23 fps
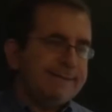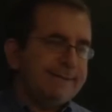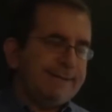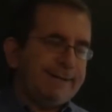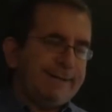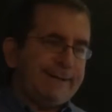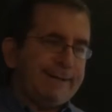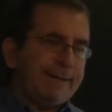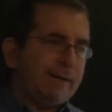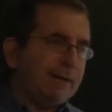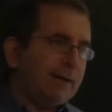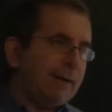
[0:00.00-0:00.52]

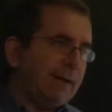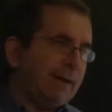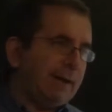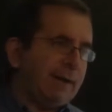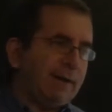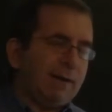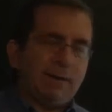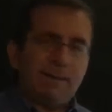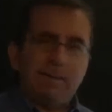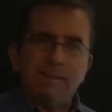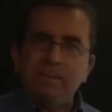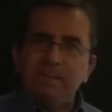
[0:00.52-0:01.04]

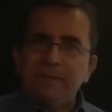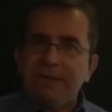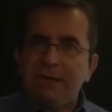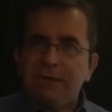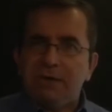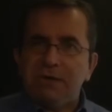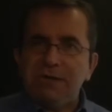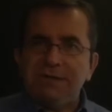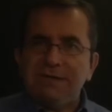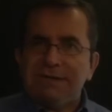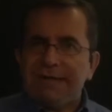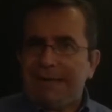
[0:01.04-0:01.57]
You
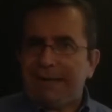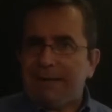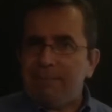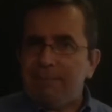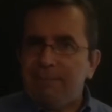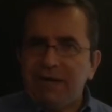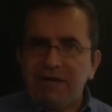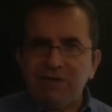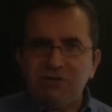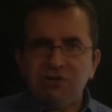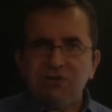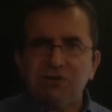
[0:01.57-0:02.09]
can take
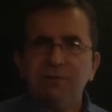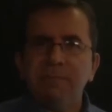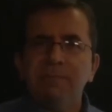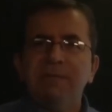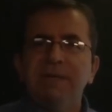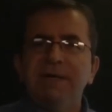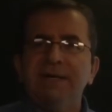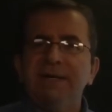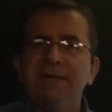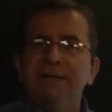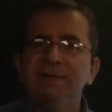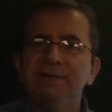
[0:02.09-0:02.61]

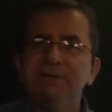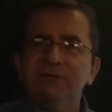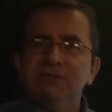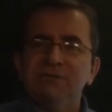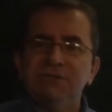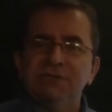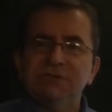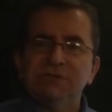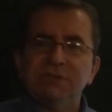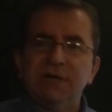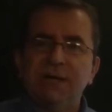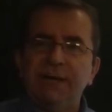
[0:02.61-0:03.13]

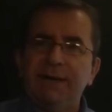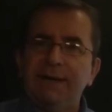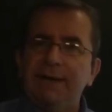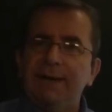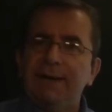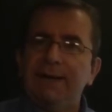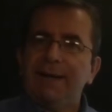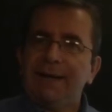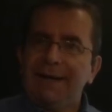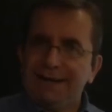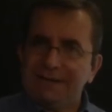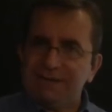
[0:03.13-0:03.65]
measurements,
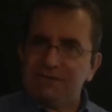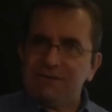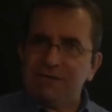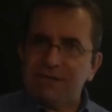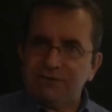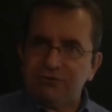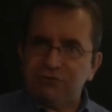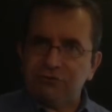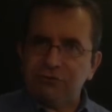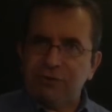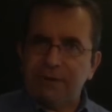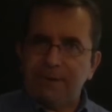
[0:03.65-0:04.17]

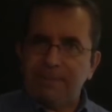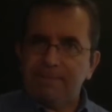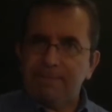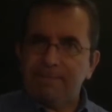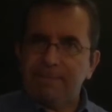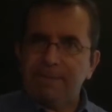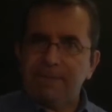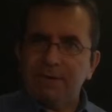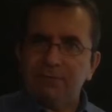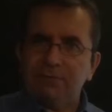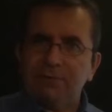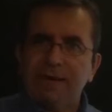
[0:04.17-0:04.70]
etc.
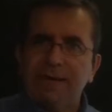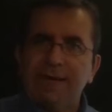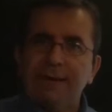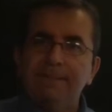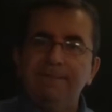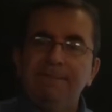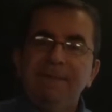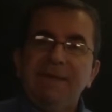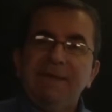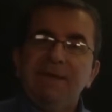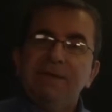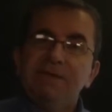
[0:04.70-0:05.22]
Okay,
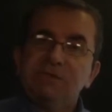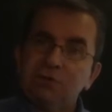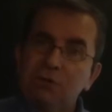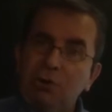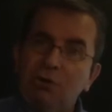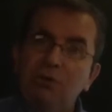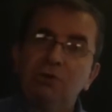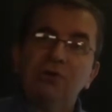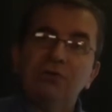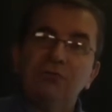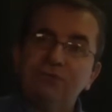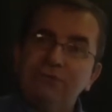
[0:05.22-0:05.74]
so
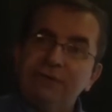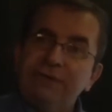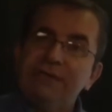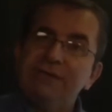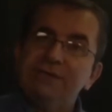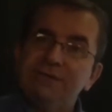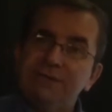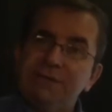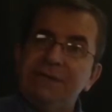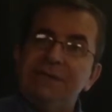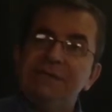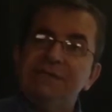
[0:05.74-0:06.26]
all of
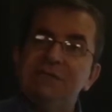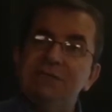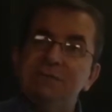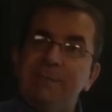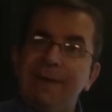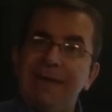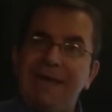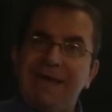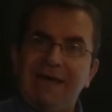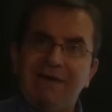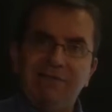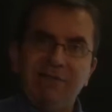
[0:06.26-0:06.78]
these things
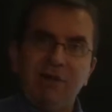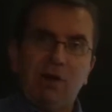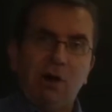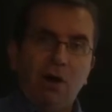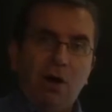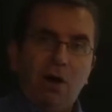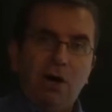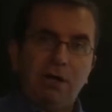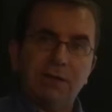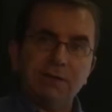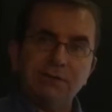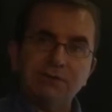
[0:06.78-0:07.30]
may have a
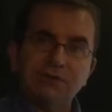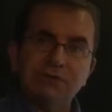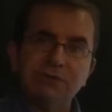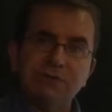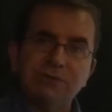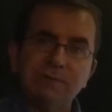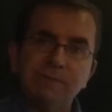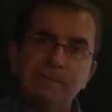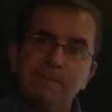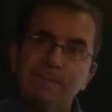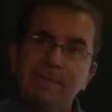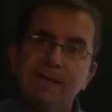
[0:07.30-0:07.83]
cost.
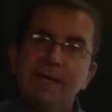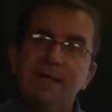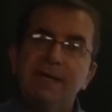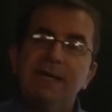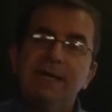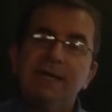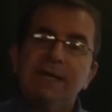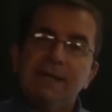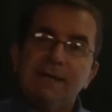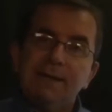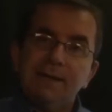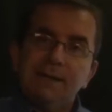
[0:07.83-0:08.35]

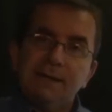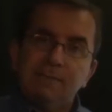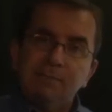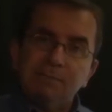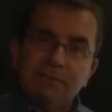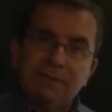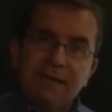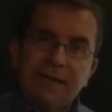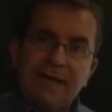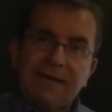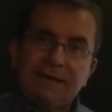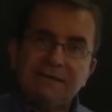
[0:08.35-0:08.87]

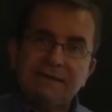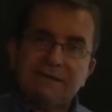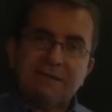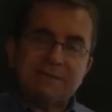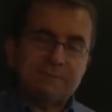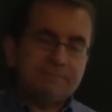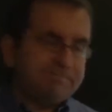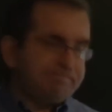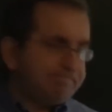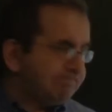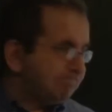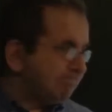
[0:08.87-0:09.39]
Plus,
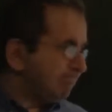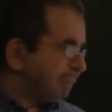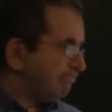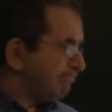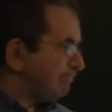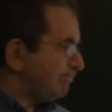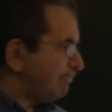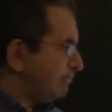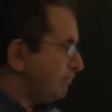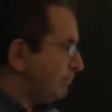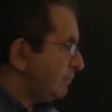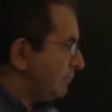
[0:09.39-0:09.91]

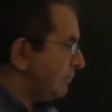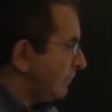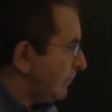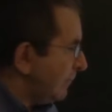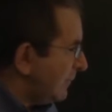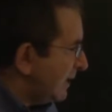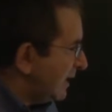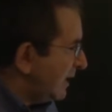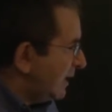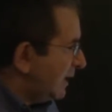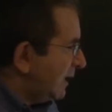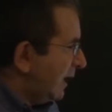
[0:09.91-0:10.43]

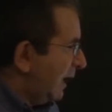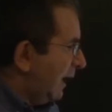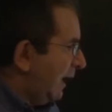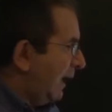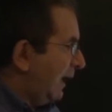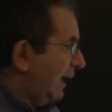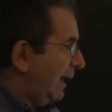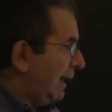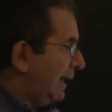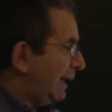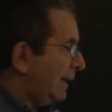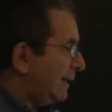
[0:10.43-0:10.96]

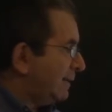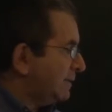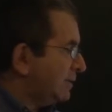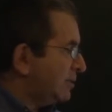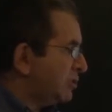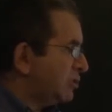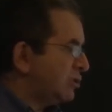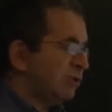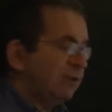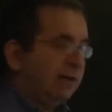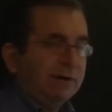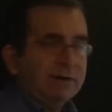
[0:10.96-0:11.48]
the
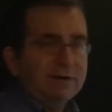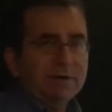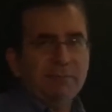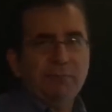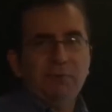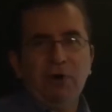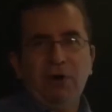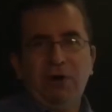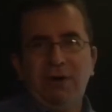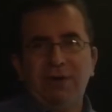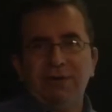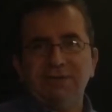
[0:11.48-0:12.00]
startup
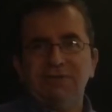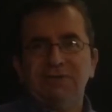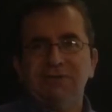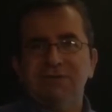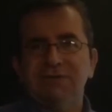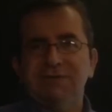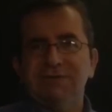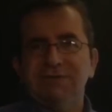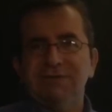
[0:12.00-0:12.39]
cost.